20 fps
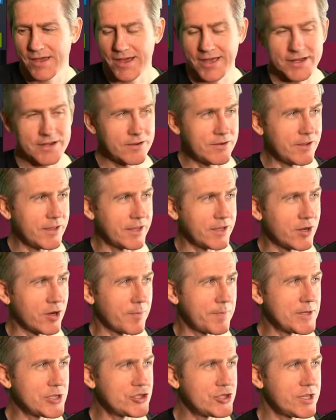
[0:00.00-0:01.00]
don't know, like an
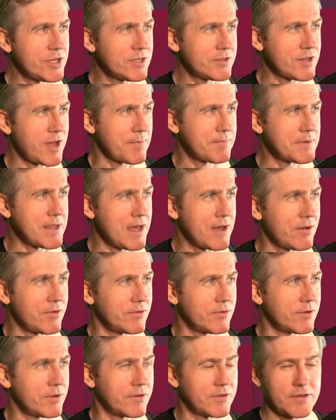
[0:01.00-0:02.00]
RPG top-down